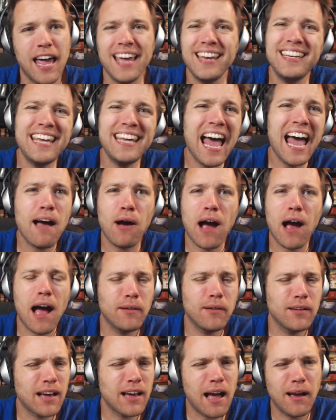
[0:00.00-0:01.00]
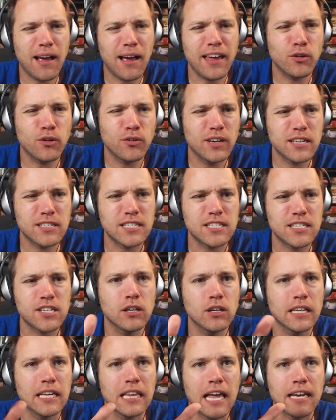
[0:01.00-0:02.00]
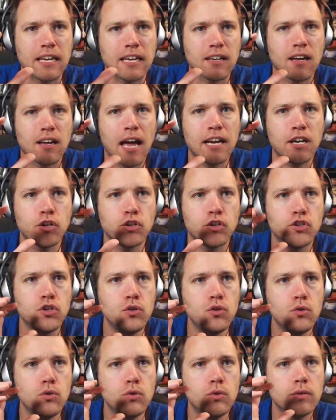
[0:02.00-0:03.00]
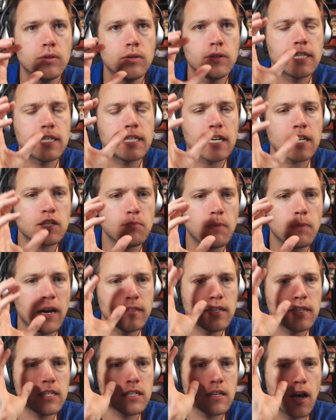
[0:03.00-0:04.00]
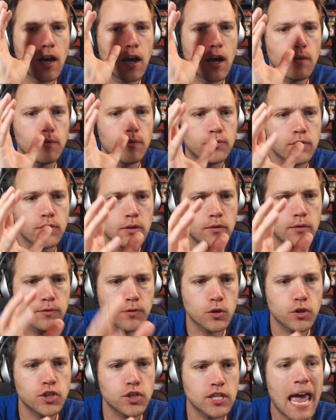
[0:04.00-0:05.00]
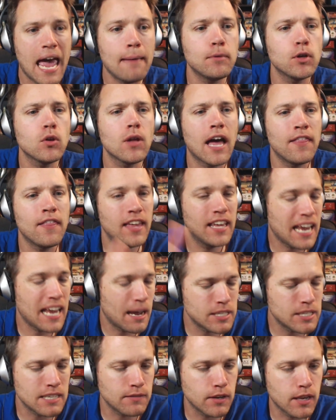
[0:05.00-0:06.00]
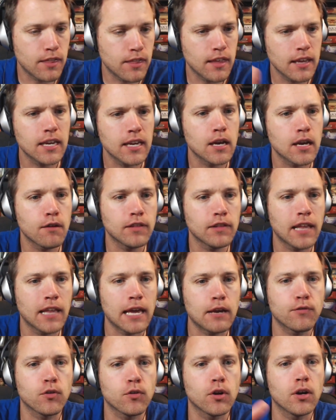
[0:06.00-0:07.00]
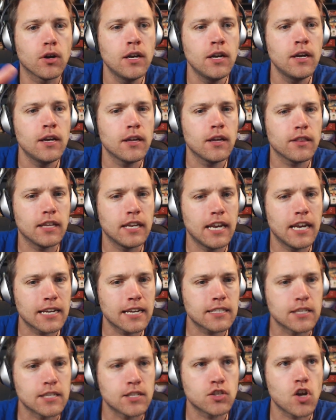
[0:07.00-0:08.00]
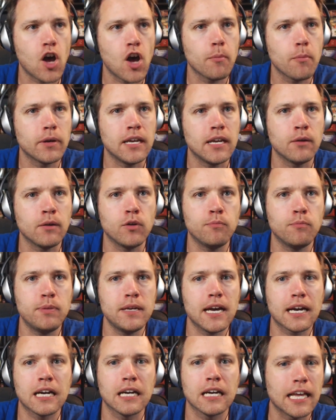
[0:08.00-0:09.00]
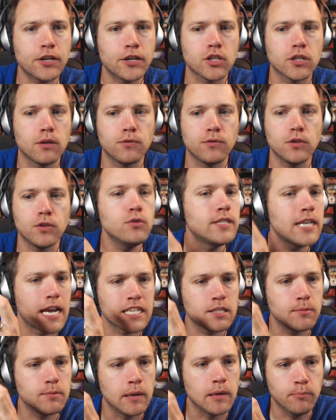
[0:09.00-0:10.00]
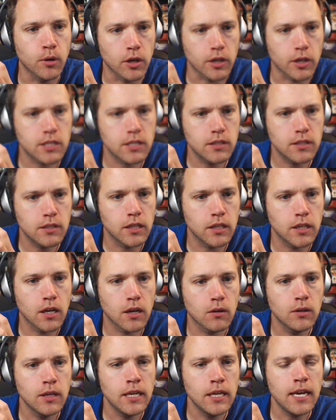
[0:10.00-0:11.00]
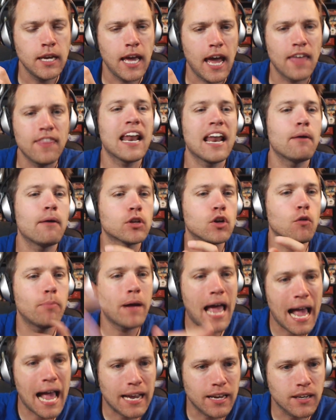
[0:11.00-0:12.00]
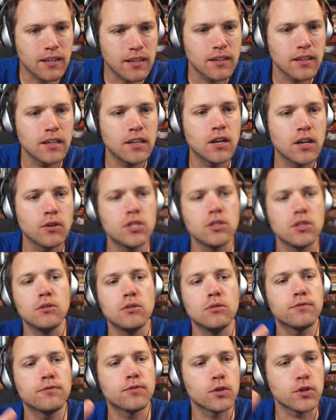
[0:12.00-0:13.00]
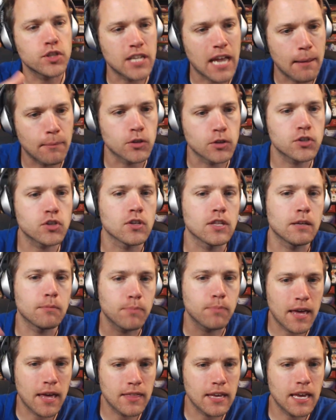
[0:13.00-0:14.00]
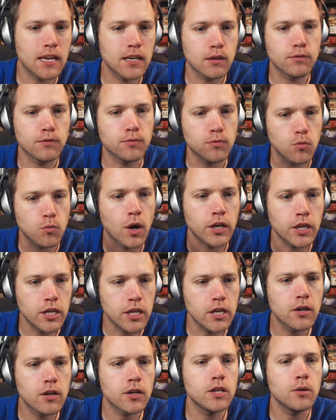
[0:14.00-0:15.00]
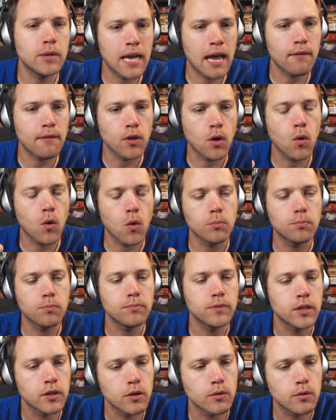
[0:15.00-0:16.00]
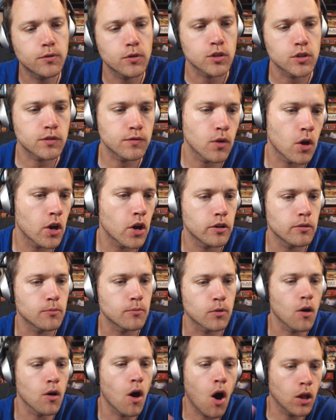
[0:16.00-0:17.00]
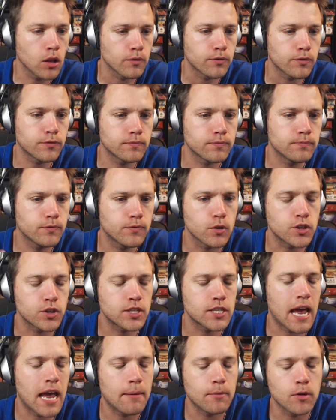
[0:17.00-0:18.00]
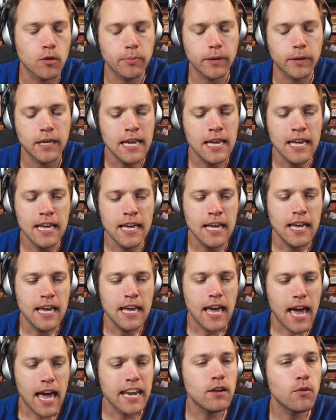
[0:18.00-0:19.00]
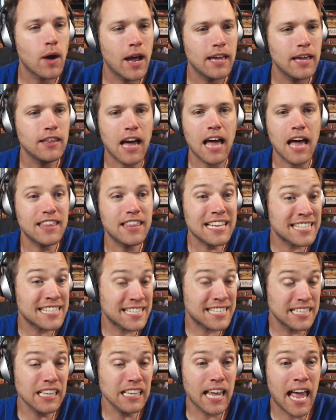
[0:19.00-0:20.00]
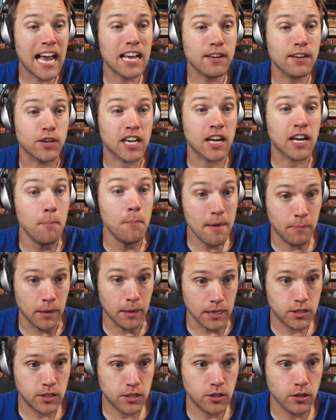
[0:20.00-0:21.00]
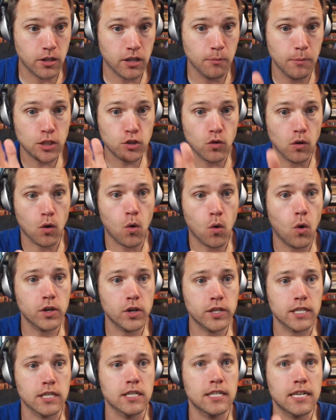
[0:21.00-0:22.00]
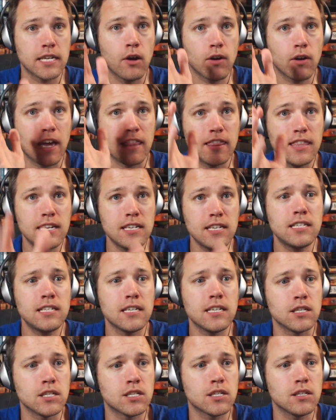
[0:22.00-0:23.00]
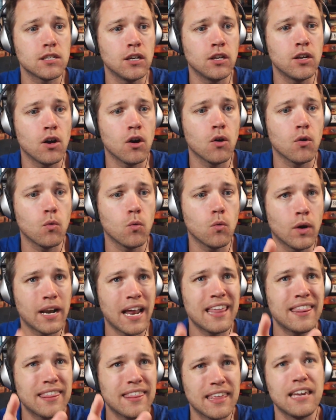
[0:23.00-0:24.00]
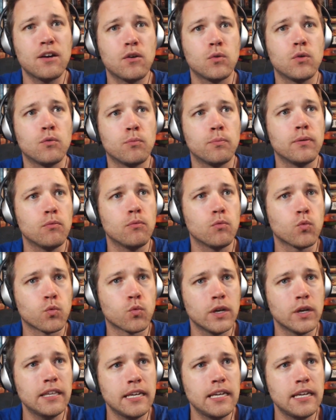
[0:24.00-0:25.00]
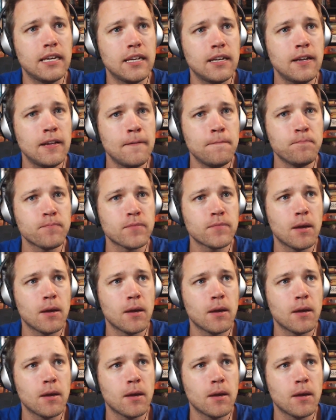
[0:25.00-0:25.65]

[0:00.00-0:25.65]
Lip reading: and yeah, I don't necessarily, like, I could do 6 months of First Samuel, and then I was even thinking of, like, for the next installment, it would be a collection of New Testament books, you know, and then I would go back, you know, to First Samuel, so that by the end of 1 year, you would have the whole, you know, first volume, or all of First Samuel. But anyway, that's still a heck of a commitment, to commit to a course and say, okay, this is, you know, what I think would really